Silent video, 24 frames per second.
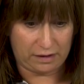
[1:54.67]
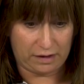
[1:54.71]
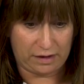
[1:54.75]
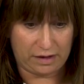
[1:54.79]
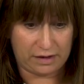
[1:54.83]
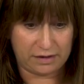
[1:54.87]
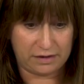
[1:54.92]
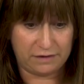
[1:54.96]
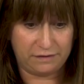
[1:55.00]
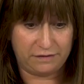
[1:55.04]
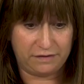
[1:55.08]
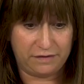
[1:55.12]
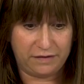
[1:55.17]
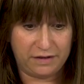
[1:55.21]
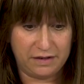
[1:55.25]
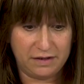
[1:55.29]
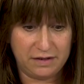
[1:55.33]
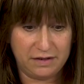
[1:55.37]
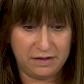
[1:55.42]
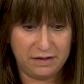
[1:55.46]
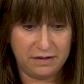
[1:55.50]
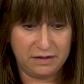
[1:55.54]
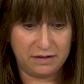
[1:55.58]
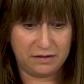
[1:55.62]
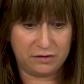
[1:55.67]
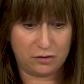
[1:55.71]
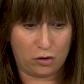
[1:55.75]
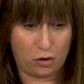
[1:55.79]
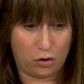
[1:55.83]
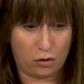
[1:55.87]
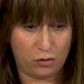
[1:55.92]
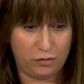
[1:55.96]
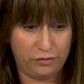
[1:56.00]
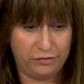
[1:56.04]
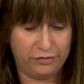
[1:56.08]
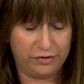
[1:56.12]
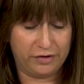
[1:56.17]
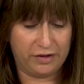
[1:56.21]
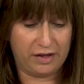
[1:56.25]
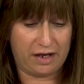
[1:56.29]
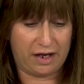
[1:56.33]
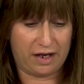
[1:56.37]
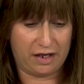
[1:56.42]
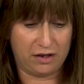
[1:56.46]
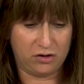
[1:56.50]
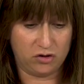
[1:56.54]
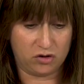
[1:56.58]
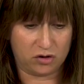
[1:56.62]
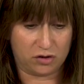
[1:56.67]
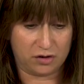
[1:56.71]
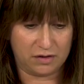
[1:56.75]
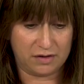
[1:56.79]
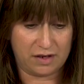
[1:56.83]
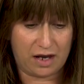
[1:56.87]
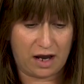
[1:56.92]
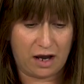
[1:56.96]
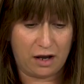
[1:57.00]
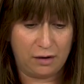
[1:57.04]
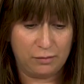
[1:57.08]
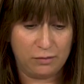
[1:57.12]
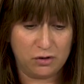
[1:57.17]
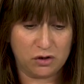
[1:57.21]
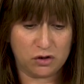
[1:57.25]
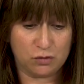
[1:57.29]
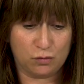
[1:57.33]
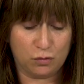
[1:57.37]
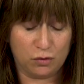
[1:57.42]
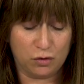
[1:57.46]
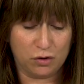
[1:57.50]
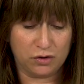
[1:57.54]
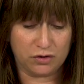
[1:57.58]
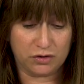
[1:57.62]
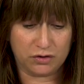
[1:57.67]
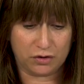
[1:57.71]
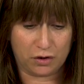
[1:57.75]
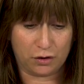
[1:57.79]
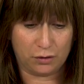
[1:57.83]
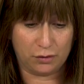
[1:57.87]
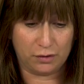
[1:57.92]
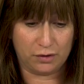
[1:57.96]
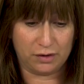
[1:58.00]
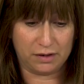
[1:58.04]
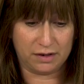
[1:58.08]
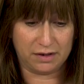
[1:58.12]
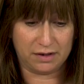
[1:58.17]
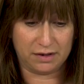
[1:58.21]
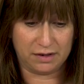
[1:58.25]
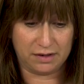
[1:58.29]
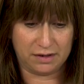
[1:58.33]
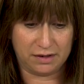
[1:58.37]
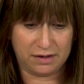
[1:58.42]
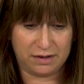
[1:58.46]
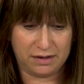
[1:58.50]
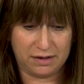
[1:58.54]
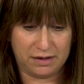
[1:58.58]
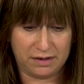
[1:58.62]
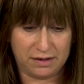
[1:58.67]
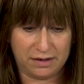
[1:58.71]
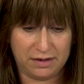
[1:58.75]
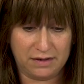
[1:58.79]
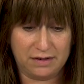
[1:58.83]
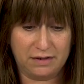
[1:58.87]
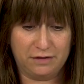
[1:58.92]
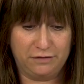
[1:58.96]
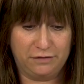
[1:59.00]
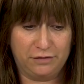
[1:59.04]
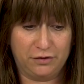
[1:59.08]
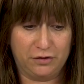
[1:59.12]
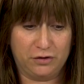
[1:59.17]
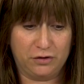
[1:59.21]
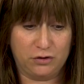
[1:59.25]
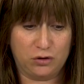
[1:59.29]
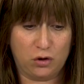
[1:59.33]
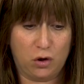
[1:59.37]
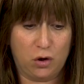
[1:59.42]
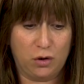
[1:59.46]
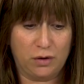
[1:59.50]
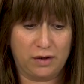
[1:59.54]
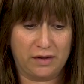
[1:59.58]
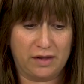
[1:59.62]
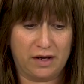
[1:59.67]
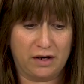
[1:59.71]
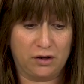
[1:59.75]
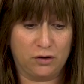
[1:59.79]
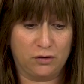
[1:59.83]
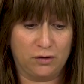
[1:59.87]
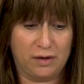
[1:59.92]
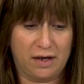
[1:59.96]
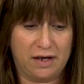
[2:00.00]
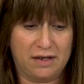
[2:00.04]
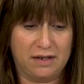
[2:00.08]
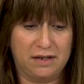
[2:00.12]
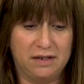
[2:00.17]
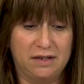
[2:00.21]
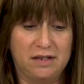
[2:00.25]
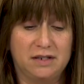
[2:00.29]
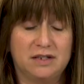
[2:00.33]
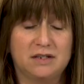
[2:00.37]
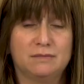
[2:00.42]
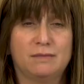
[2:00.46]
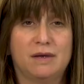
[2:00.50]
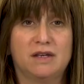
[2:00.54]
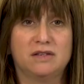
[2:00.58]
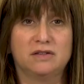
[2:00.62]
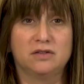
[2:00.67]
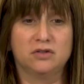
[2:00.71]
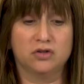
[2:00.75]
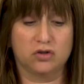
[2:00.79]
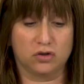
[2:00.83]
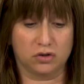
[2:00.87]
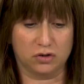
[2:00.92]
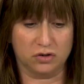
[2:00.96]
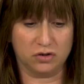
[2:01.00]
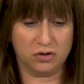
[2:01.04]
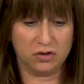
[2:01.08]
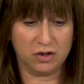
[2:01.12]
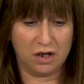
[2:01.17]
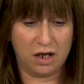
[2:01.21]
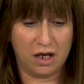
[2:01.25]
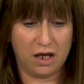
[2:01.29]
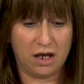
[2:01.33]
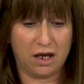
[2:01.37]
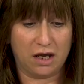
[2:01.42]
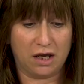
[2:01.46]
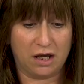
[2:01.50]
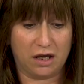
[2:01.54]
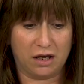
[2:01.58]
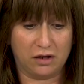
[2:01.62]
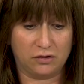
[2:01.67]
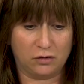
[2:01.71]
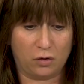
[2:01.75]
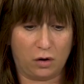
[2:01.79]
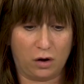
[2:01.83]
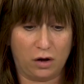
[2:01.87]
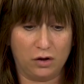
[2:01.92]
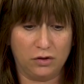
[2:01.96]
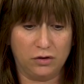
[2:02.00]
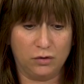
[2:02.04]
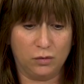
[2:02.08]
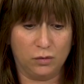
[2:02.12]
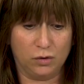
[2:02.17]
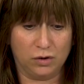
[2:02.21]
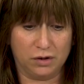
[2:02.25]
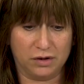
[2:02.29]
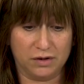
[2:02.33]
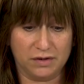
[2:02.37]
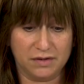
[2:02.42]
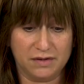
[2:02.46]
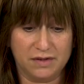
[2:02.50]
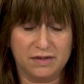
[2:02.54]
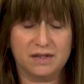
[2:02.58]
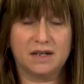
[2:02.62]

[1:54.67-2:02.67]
and if this is so for the angels, how much more so is it for the Torah that created these messengers and all the worlds